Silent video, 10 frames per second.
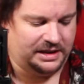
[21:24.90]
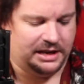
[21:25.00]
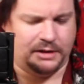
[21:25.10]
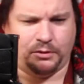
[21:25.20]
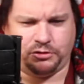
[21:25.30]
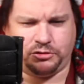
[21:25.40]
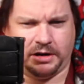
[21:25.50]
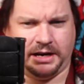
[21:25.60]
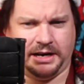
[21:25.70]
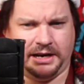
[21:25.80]
He was
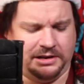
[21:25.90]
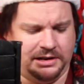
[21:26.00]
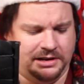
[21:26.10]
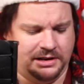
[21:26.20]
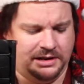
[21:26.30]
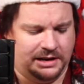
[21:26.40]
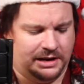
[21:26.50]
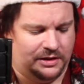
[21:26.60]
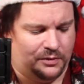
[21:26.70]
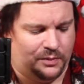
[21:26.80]
trained
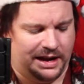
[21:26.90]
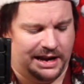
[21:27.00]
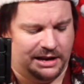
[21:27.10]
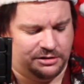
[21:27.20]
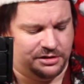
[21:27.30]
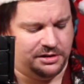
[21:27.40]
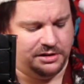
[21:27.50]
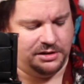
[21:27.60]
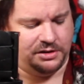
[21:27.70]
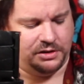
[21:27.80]
in the ways
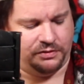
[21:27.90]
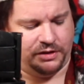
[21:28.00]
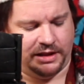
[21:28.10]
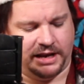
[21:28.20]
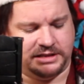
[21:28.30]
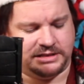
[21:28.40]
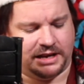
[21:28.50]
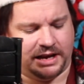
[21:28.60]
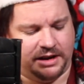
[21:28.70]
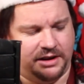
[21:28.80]
of the light
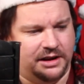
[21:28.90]
side,